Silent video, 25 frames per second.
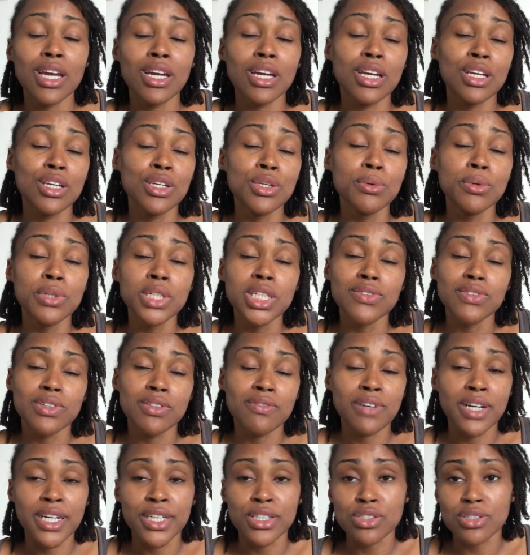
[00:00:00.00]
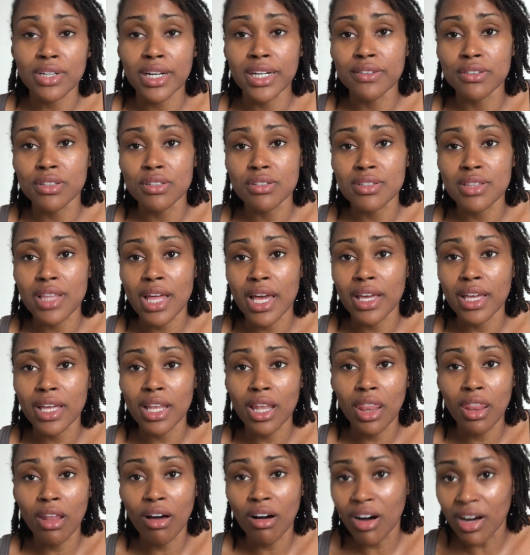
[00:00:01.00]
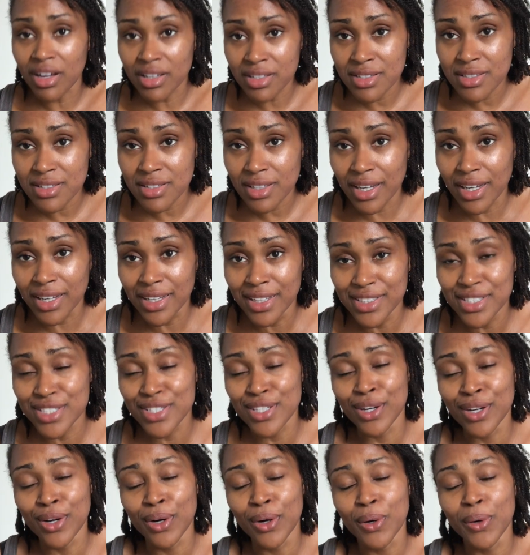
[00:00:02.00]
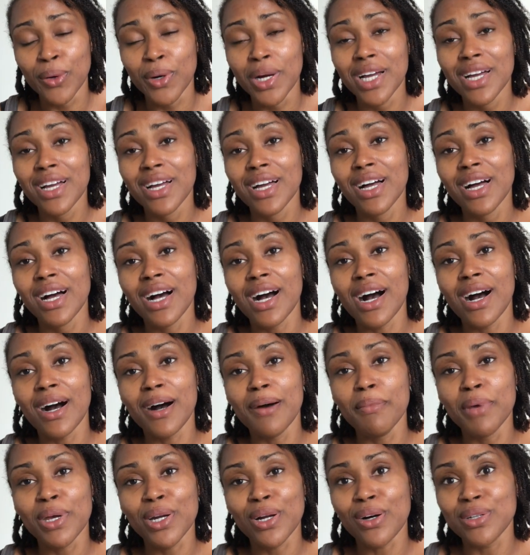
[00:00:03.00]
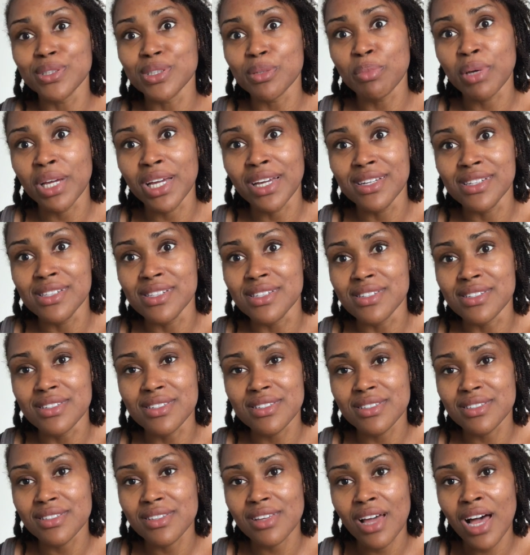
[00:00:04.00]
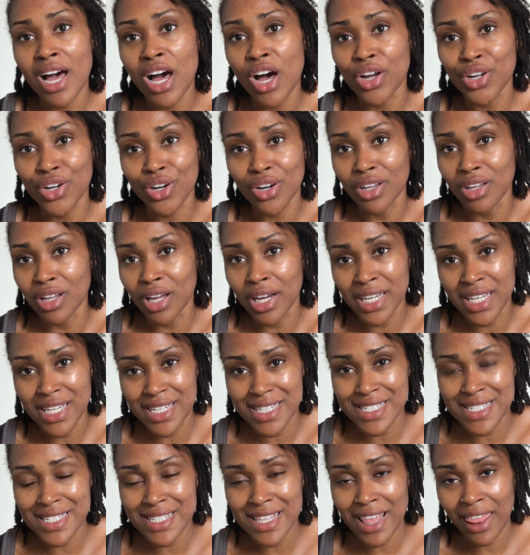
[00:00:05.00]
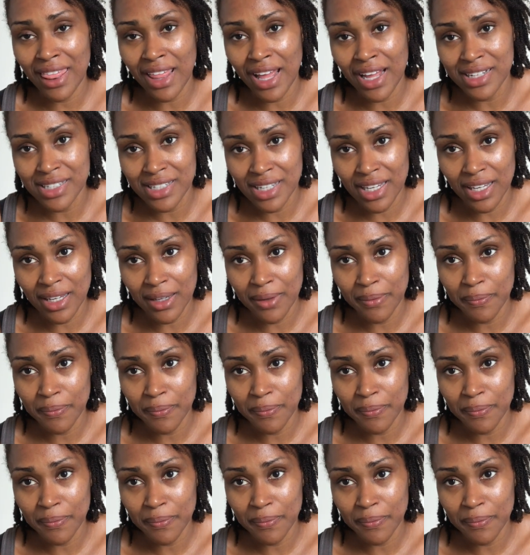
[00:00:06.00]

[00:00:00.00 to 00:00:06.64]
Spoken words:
You will even find drivers that get lost. So it all depends how your luck is that day.